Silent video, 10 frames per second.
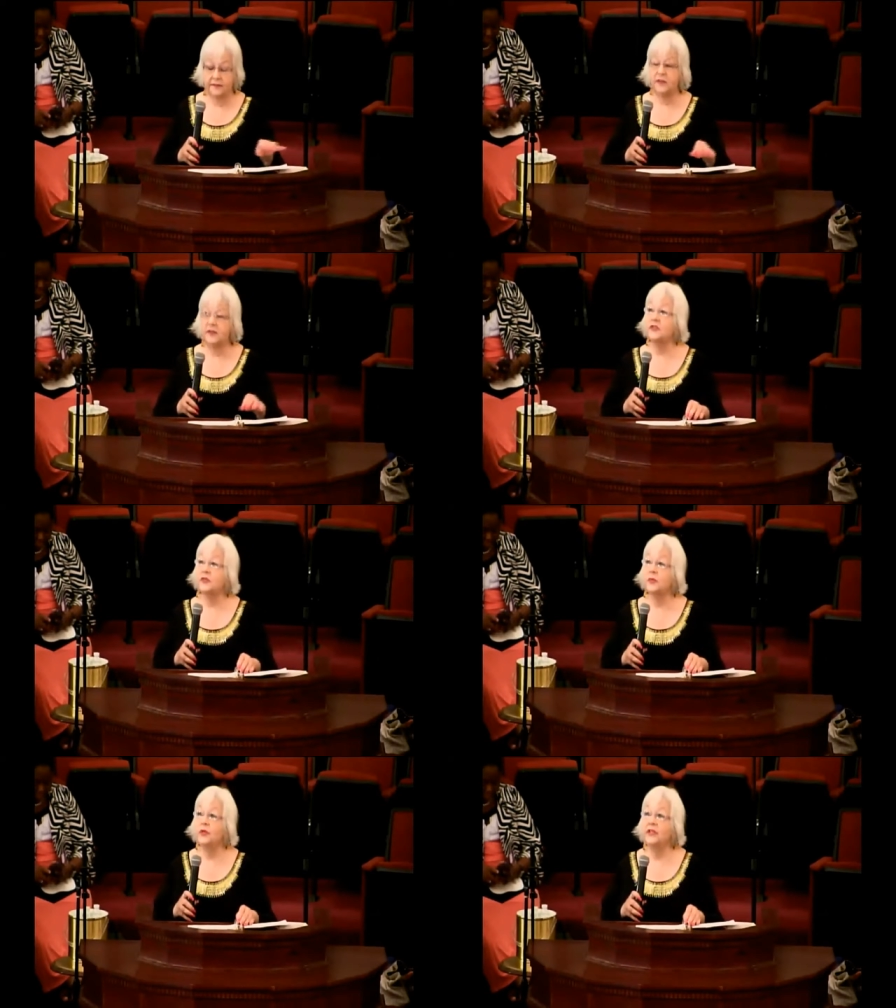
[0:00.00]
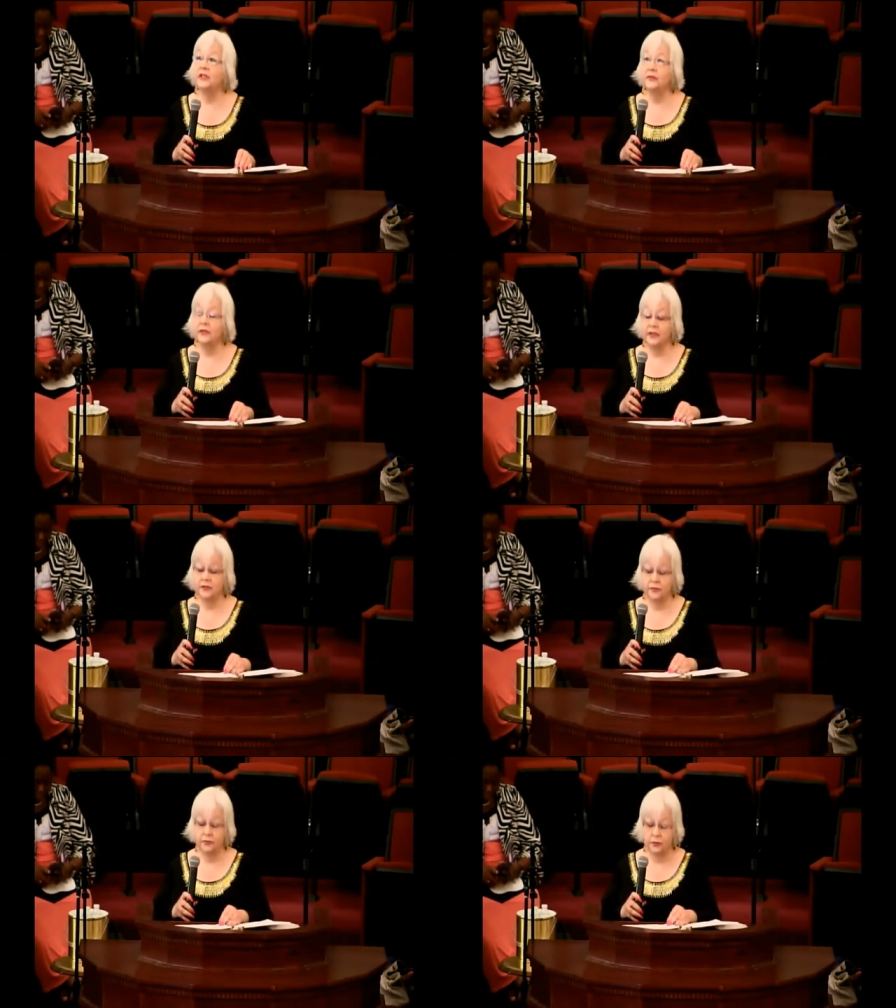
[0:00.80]
verse 23
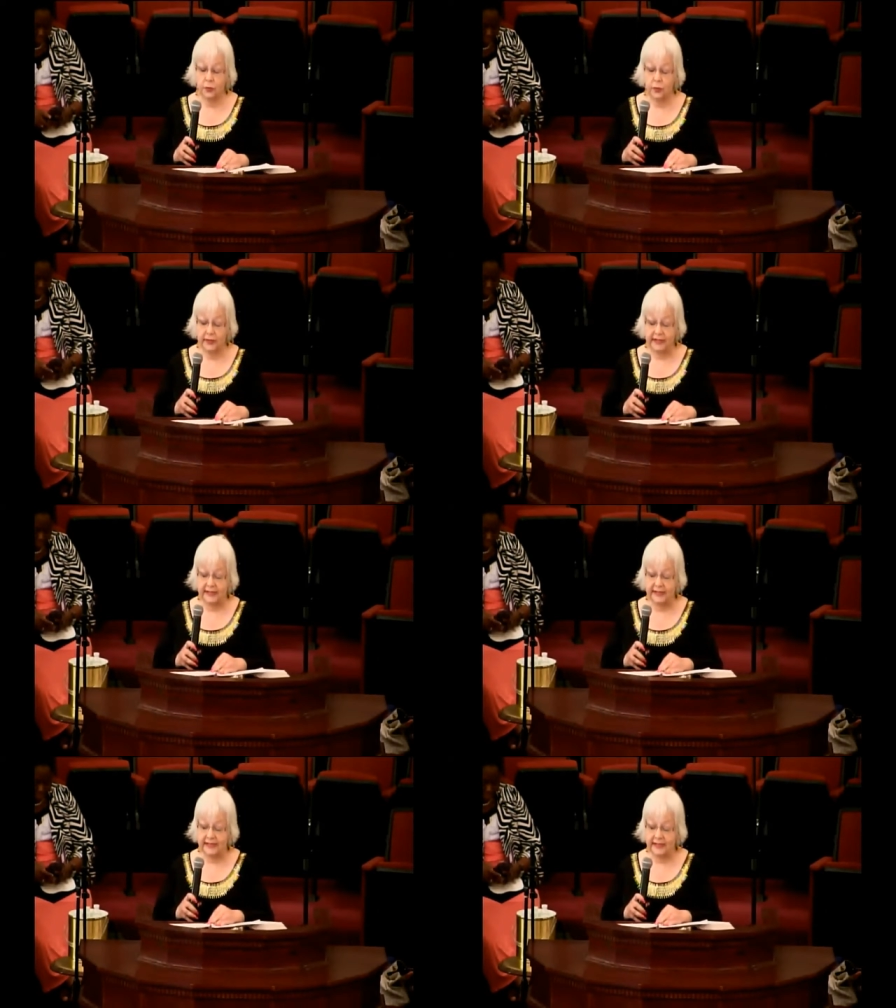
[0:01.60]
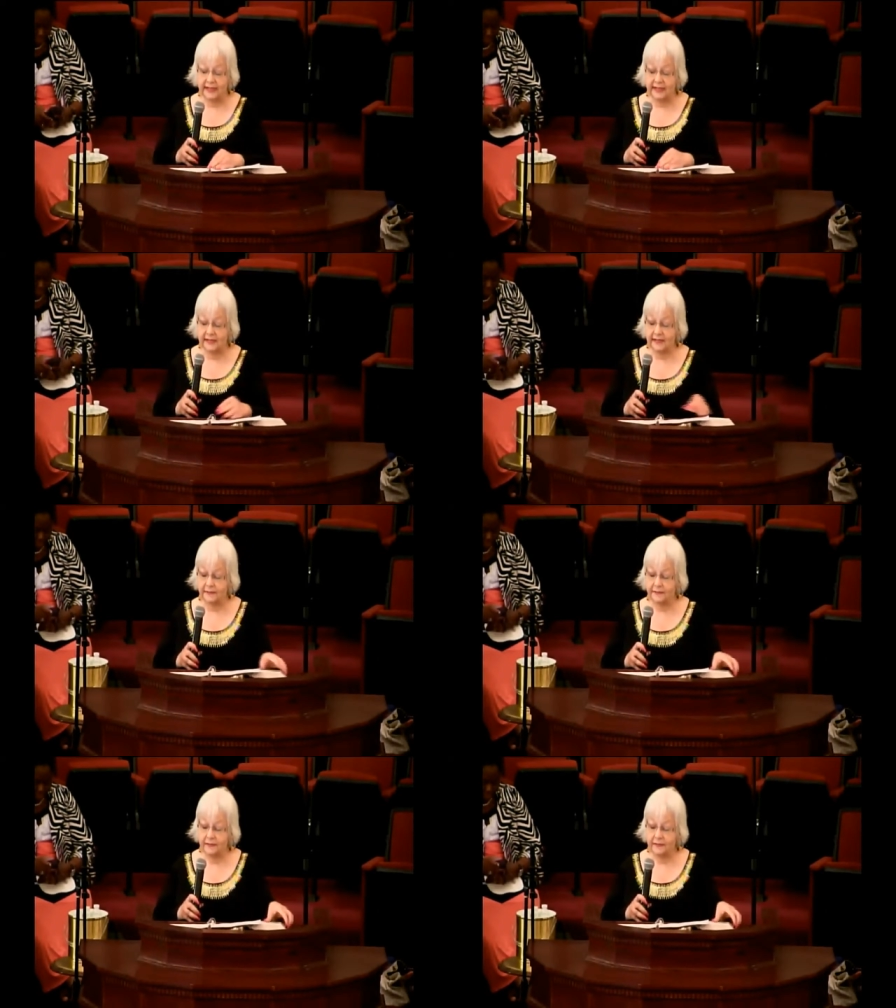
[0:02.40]
through 26,